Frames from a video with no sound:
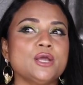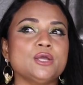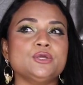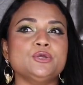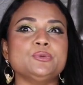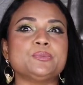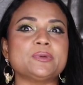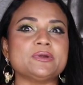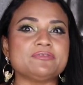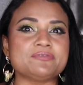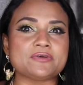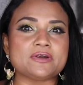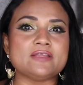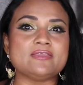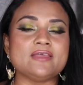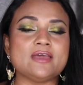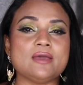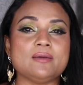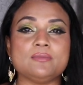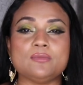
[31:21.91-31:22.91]
You prefer
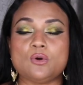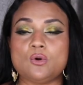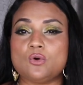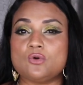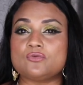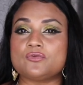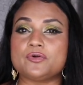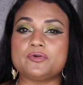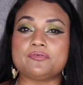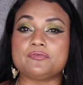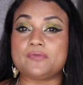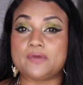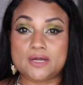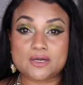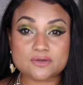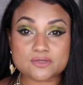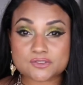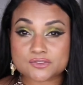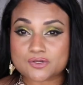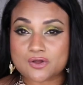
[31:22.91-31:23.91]
them over
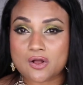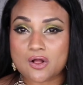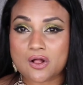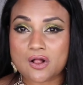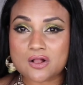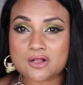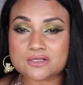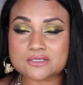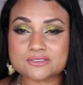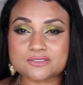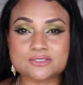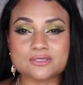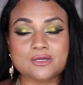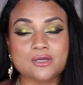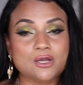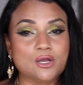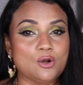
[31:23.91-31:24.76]
fragrance hauls